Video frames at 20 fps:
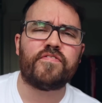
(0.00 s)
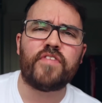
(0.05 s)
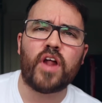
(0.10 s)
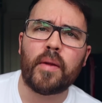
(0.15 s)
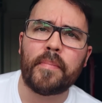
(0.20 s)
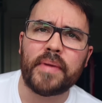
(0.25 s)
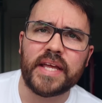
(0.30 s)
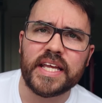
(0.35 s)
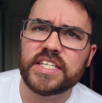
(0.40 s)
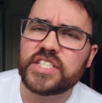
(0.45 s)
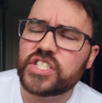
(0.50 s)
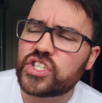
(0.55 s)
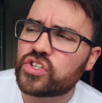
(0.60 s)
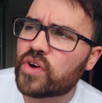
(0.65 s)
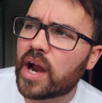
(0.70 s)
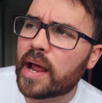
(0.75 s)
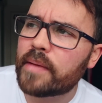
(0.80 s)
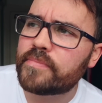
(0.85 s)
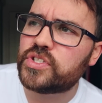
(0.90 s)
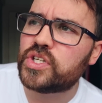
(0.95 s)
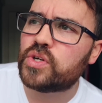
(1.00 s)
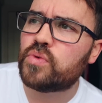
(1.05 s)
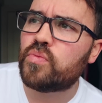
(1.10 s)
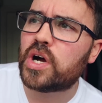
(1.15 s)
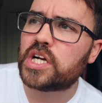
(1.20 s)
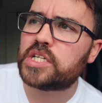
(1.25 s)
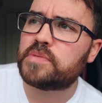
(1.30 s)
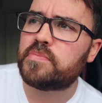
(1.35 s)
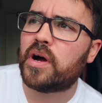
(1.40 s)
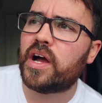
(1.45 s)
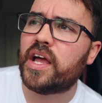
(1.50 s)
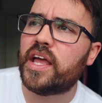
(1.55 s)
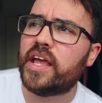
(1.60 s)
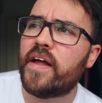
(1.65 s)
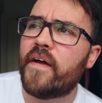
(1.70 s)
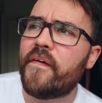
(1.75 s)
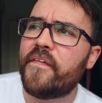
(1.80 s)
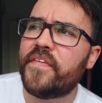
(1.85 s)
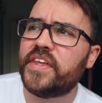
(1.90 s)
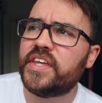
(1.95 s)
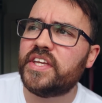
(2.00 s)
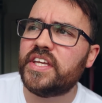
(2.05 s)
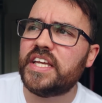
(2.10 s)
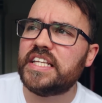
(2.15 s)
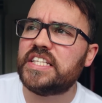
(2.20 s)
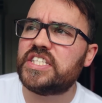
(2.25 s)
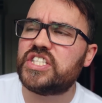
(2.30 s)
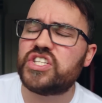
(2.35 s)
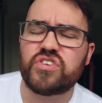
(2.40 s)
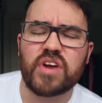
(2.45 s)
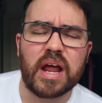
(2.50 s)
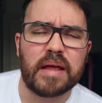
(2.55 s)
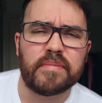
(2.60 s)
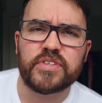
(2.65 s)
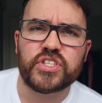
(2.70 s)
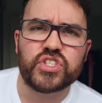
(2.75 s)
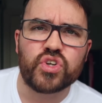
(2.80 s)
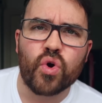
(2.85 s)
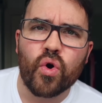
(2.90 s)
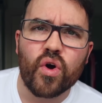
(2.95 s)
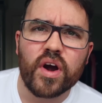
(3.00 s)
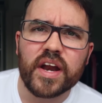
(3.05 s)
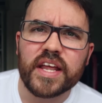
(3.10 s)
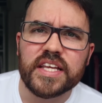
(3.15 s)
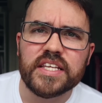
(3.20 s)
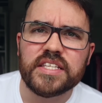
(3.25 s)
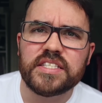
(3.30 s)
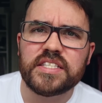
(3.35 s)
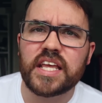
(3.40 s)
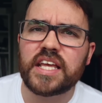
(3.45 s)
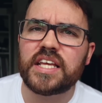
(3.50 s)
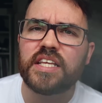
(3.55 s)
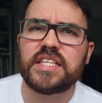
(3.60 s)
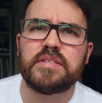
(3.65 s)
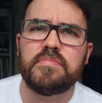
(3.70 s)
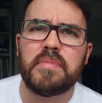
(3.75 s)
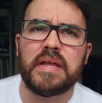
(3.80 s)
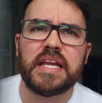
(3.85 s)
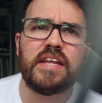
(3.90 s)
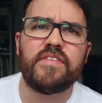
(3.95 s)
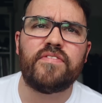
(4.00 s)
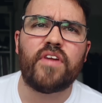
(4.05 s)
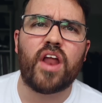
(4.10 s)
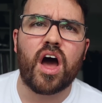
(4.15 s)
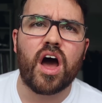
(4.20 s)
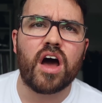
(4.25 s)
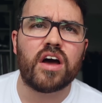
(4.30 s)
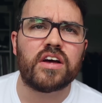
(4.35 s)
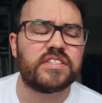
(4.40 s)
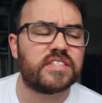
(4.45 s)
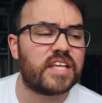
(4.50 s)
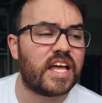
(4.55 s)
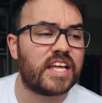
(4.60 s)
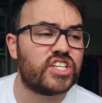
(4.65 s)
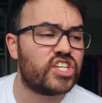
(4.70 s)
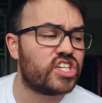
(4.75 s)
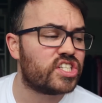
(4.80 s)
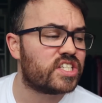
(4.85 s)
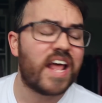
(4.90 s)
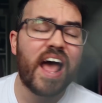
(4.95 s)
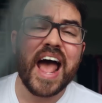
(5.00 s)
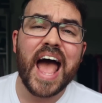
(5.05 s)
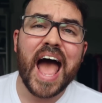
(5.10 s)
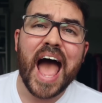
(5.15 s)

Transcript: to follow my Instagram so you can watch my Instagram stories, things, mini vlogs, and just